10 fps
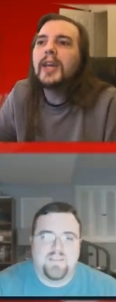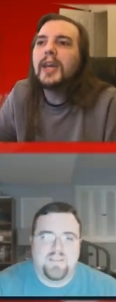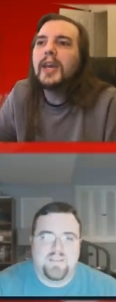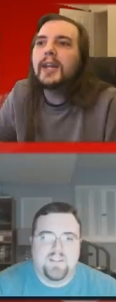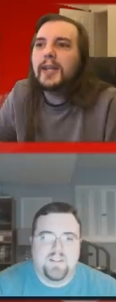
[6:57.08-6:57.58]

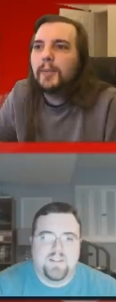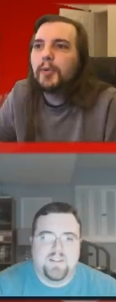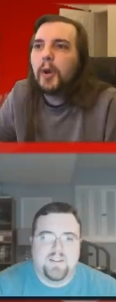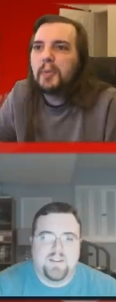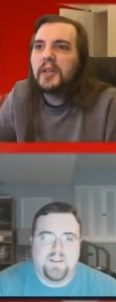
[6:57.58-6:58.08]
Speaker 1: and
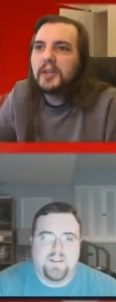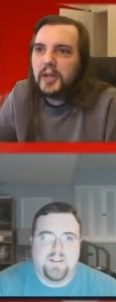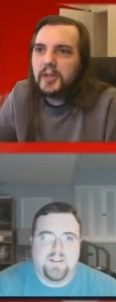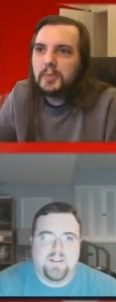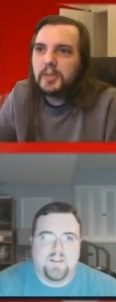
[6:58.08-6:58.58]
inappropriately
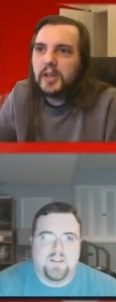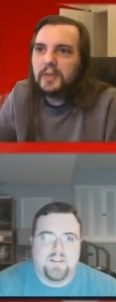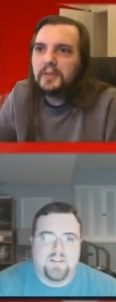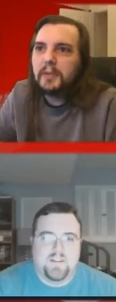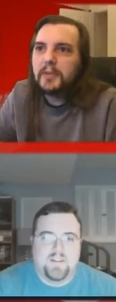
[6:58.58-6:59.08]
touched
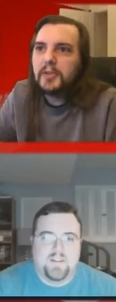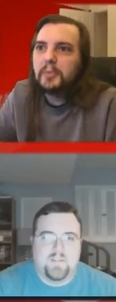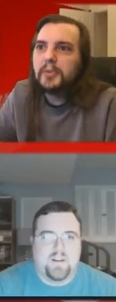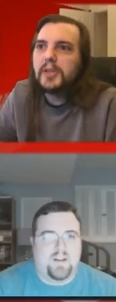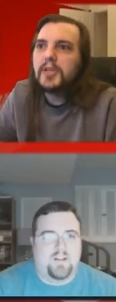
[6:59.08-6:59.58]
himself. Leatherman
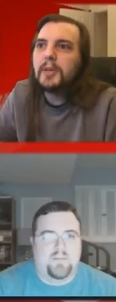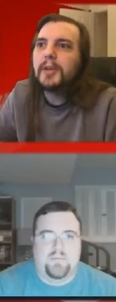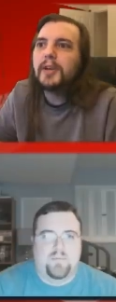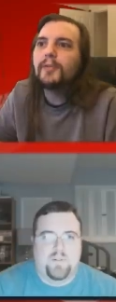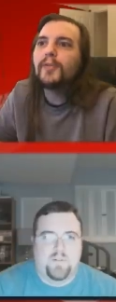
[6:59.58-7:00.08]
told police oh. he had
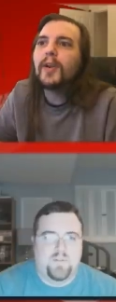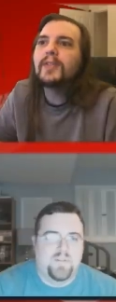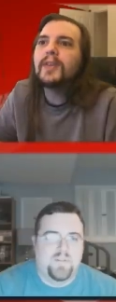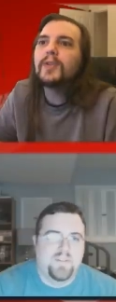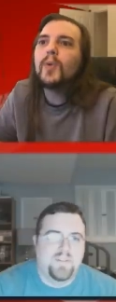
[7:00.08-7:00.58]
been at a friend's
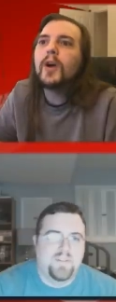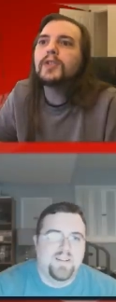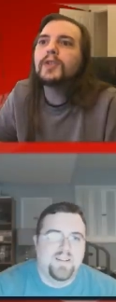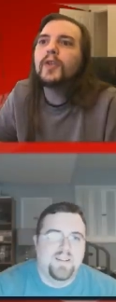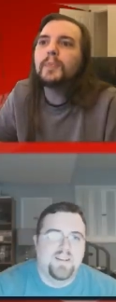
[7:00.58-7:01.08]
house
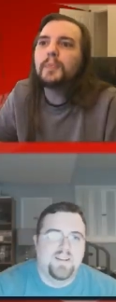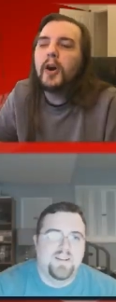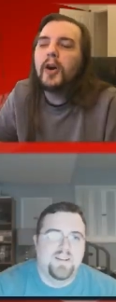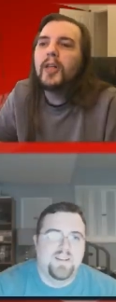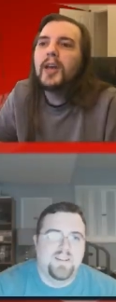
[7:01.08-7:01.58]
watching
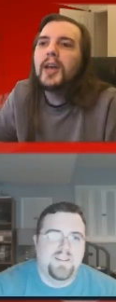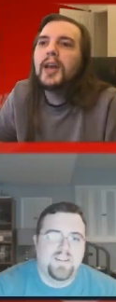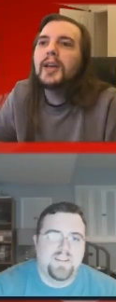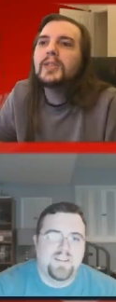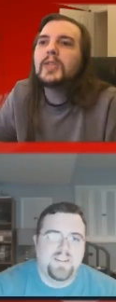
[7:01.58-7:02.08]
football,
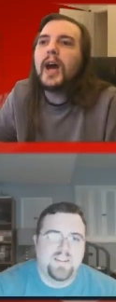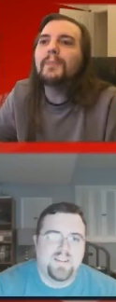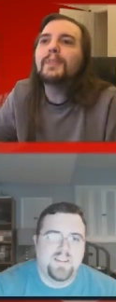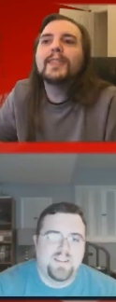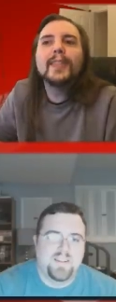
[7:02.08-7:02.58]

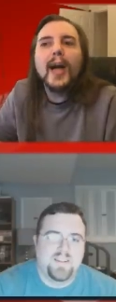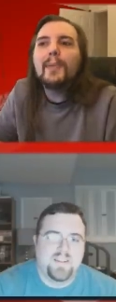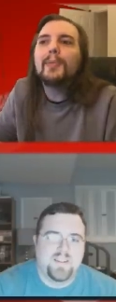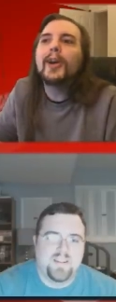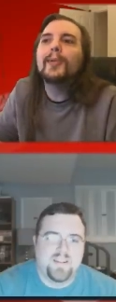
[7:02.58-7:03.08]
stopped at the
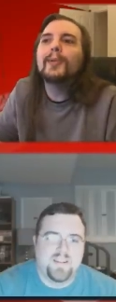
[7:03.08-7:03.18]
library to